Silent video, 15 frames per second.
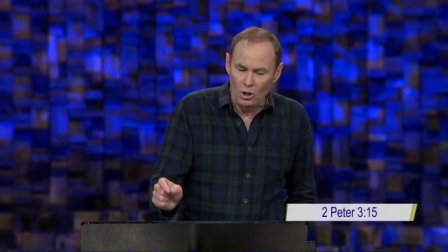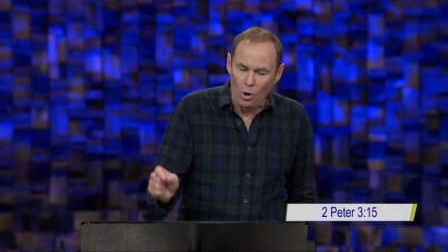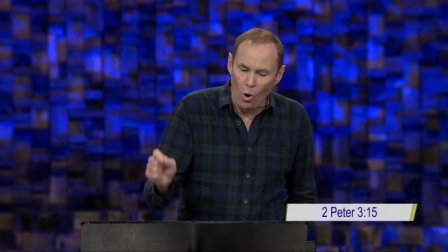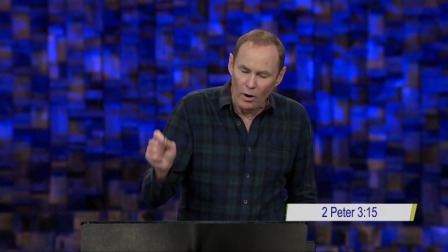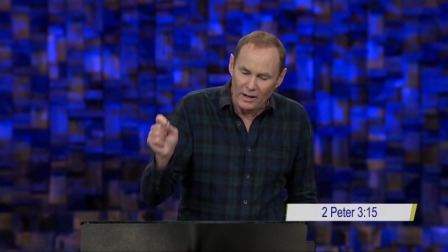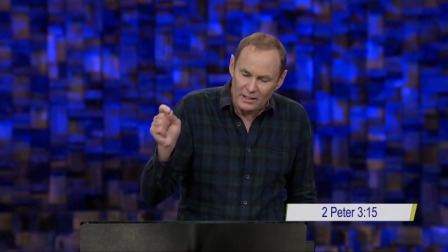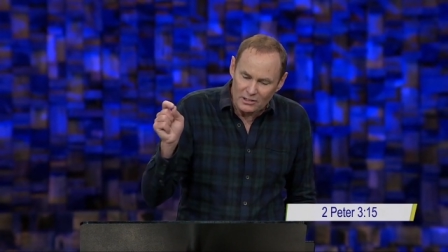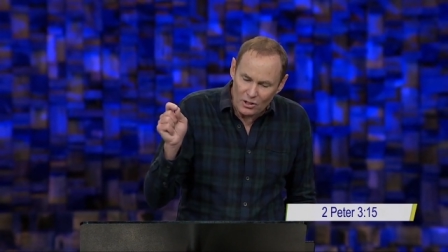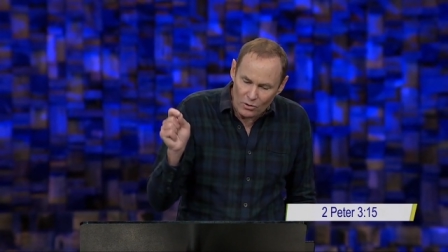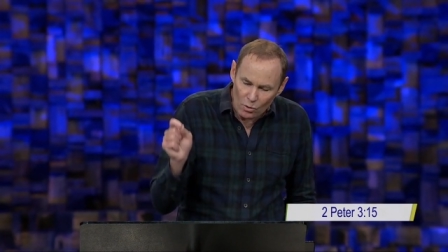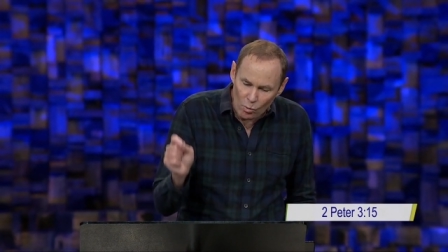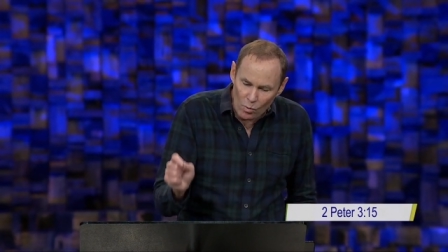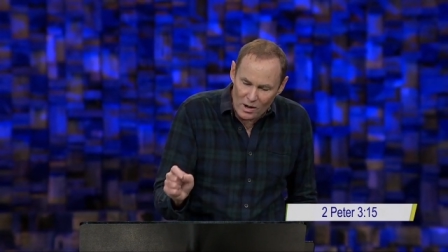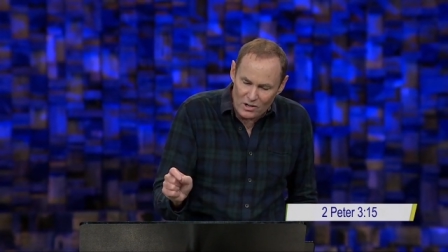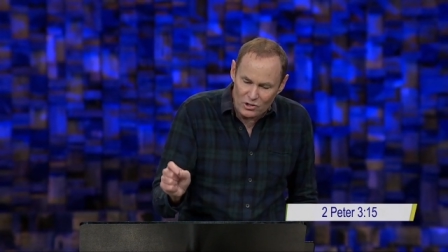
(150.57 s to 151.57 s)
according
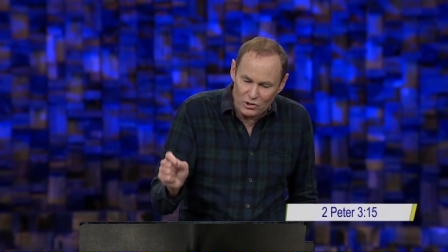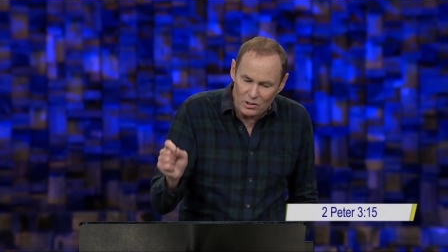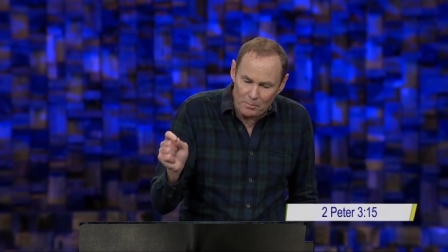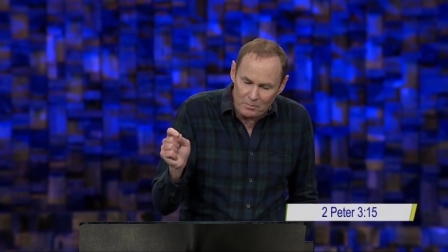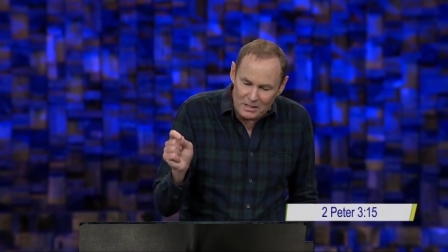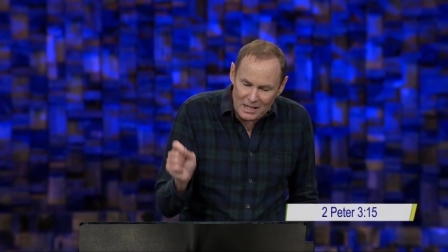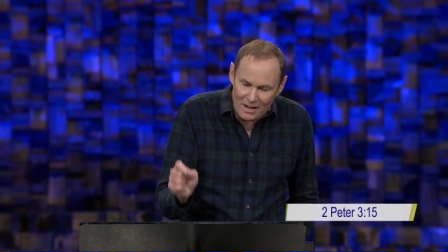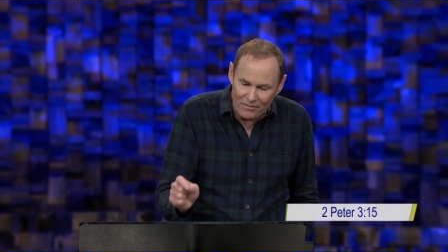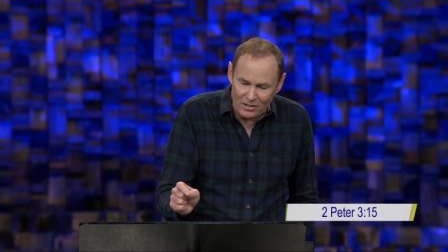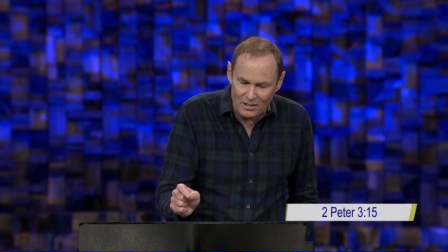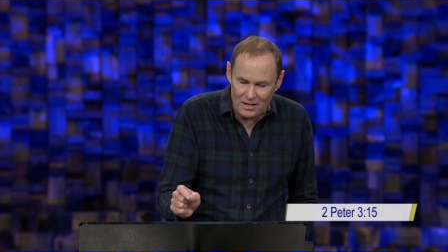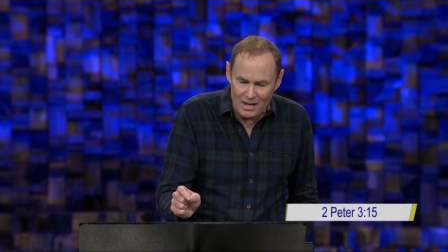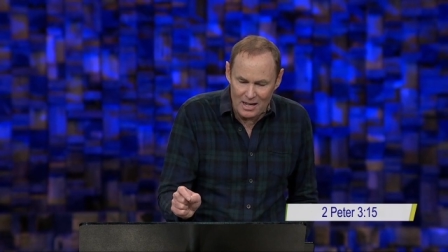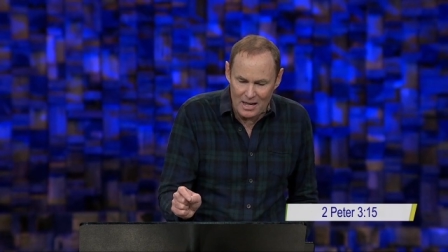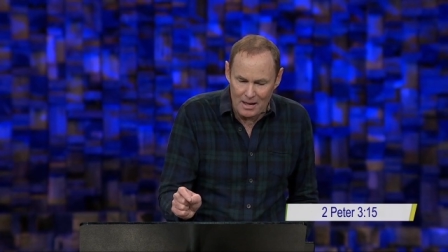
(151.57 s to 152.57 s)
to the wisdom
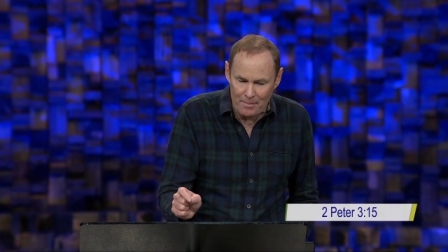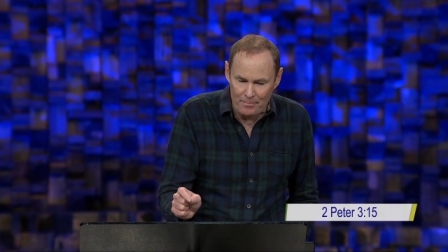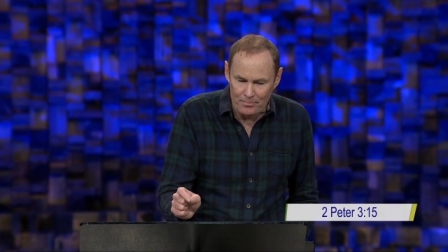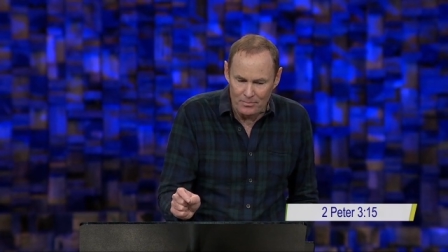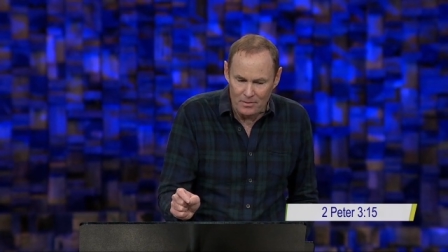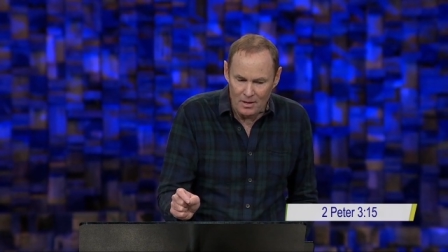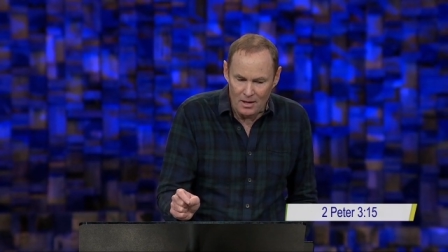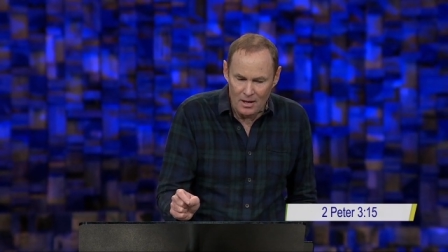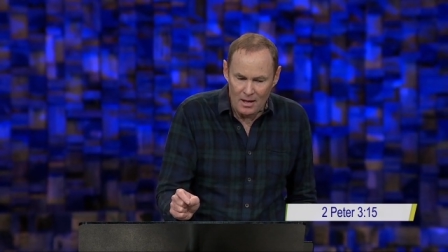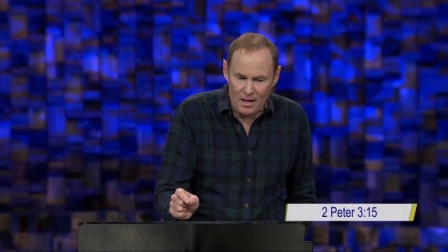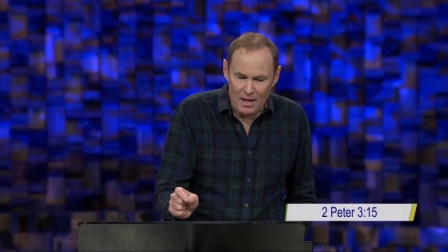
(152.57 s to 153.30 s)
given to him,